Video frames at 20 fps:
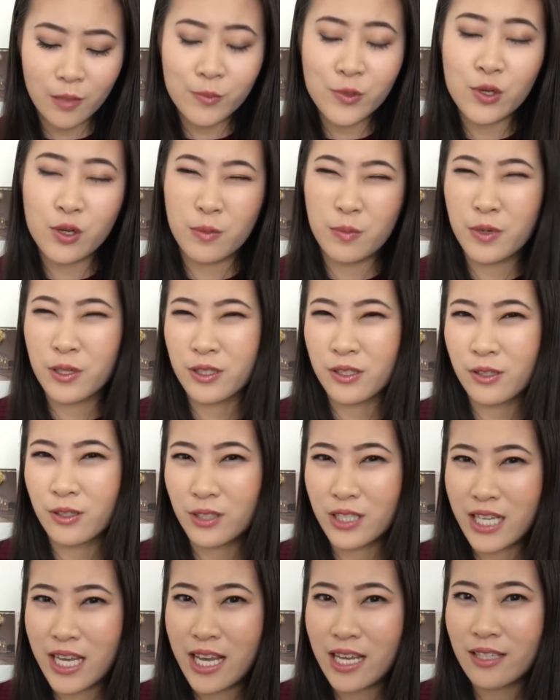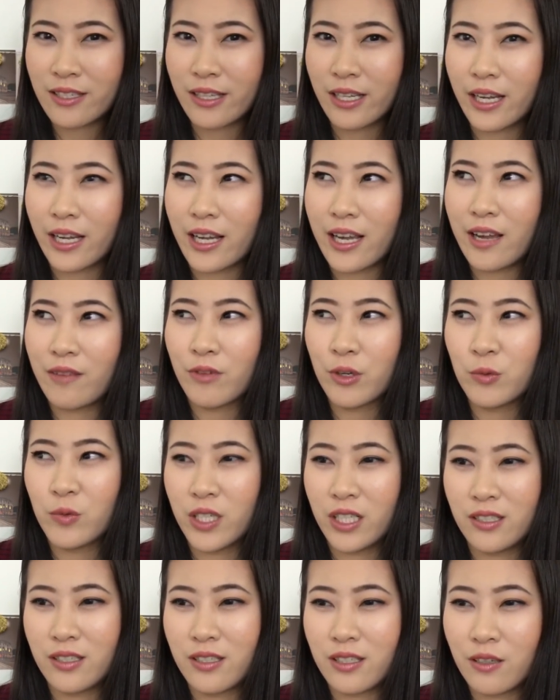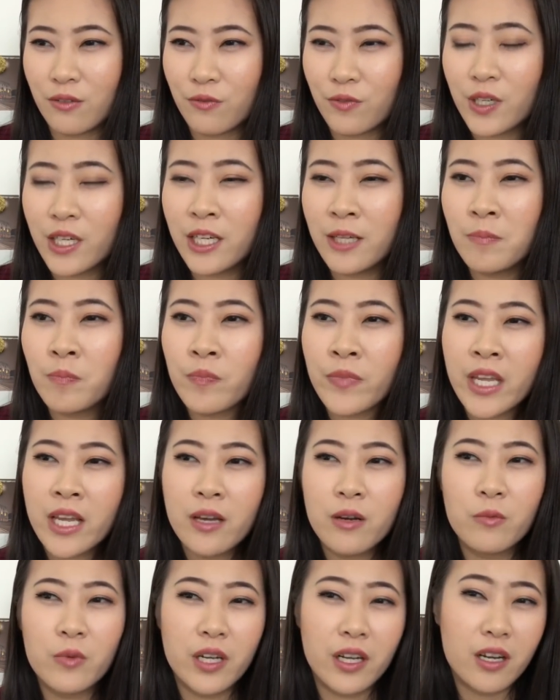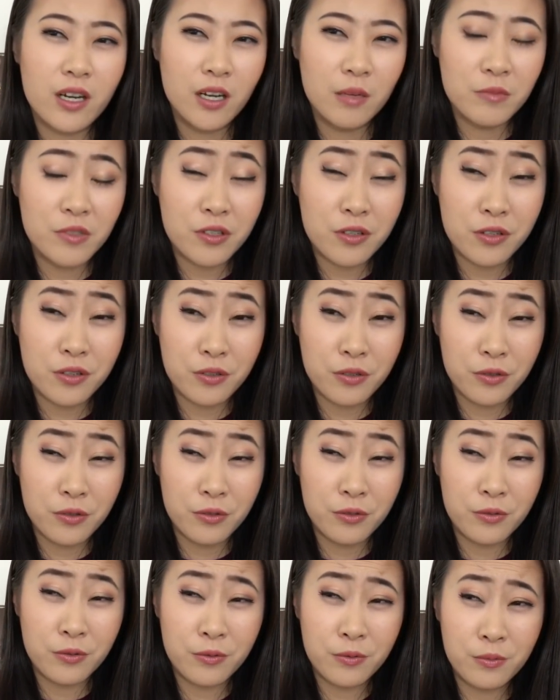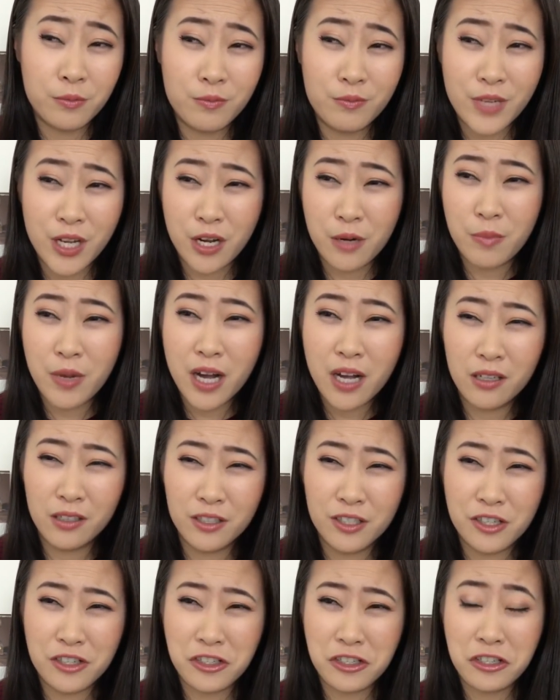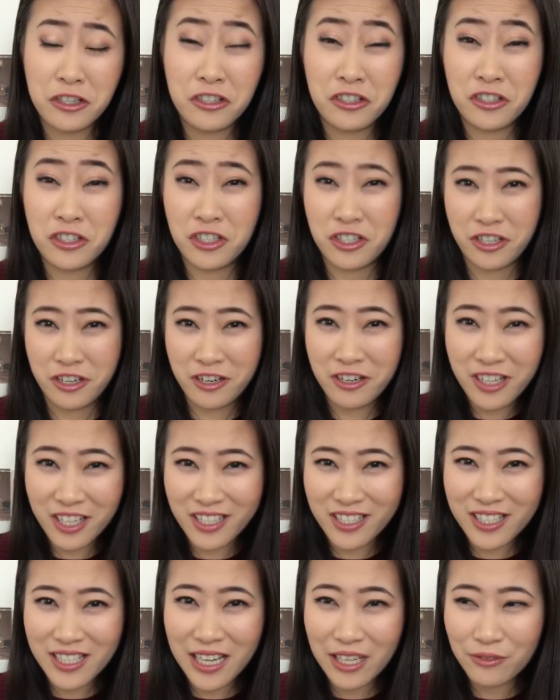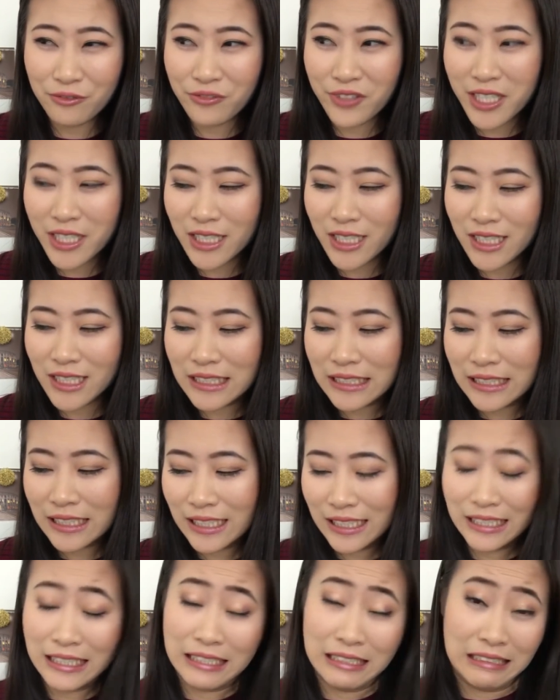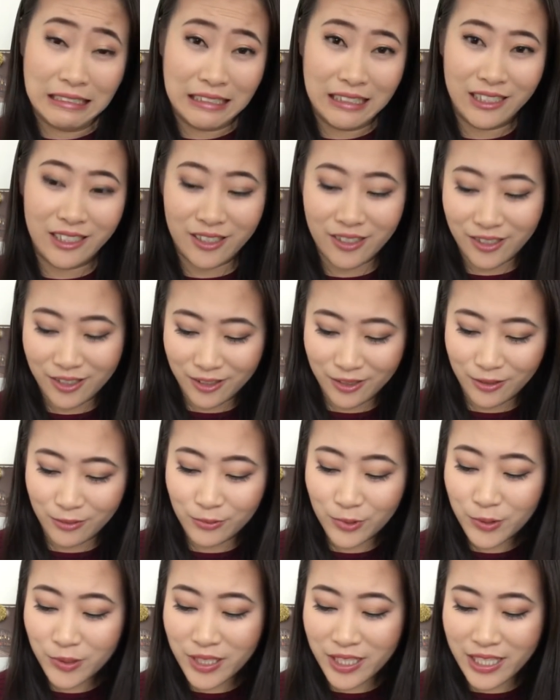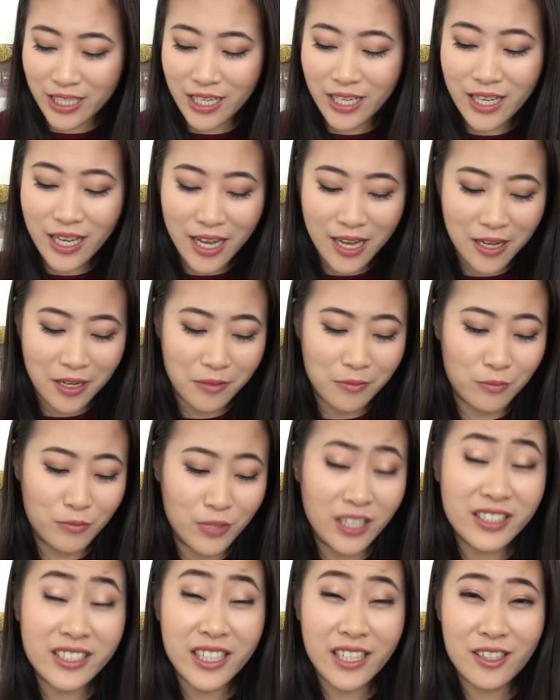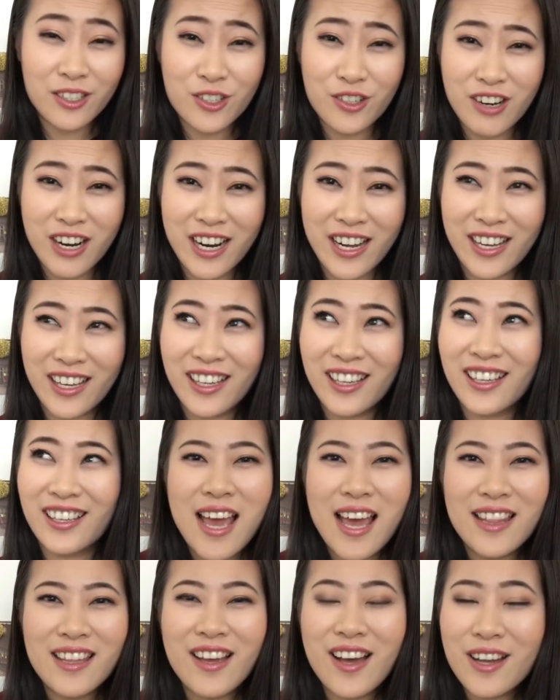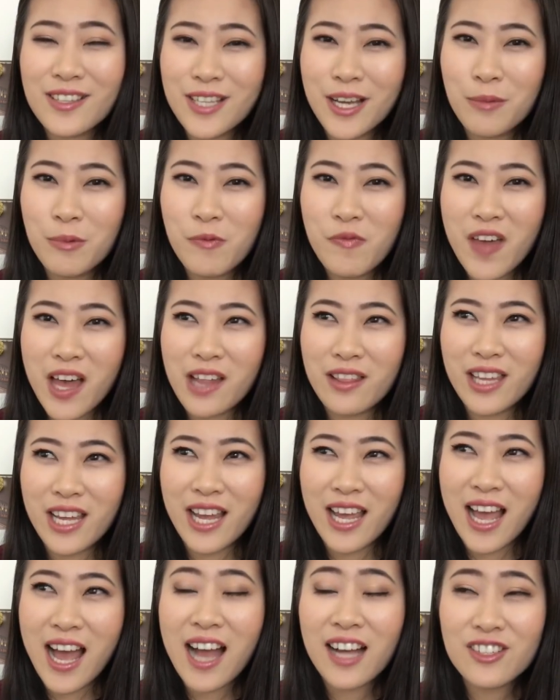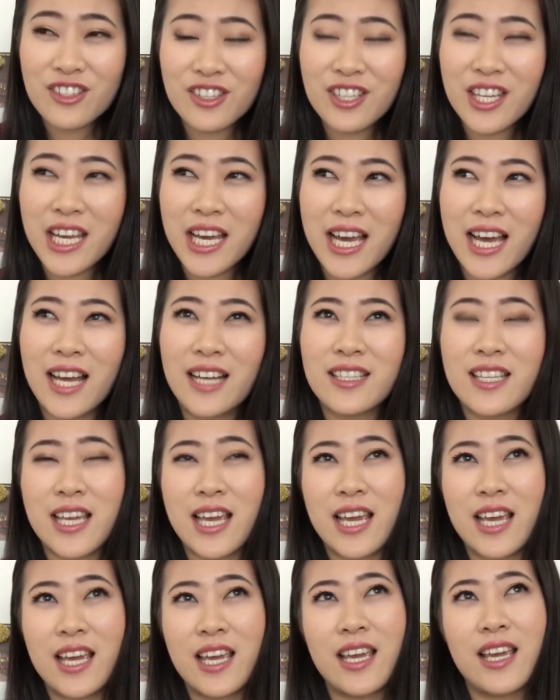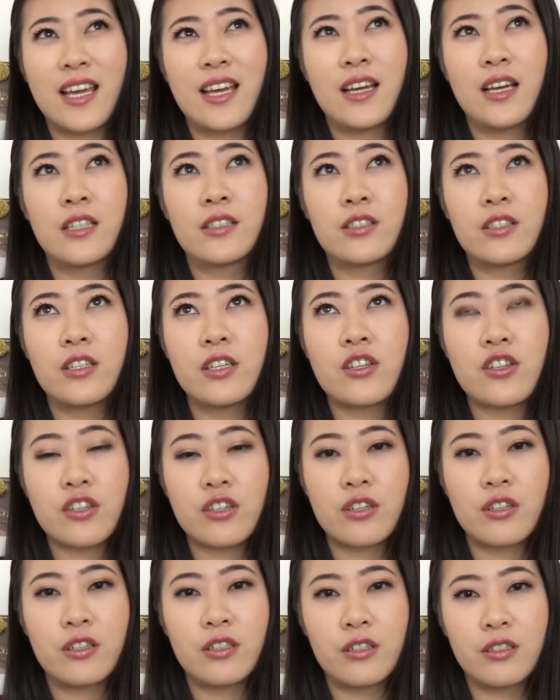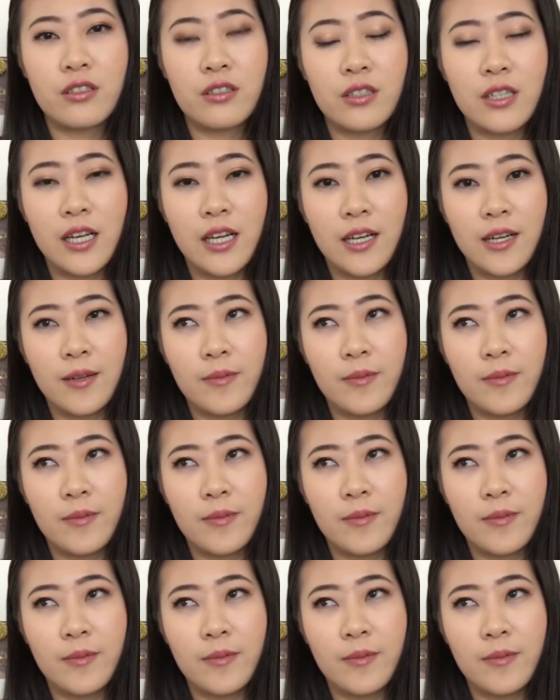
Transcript: up to your personal taste. Like, everyone is different when it comes to nail polish sheerness, I feel. So we'll see. One day I'll try it. And then on top of that, they actually had a additional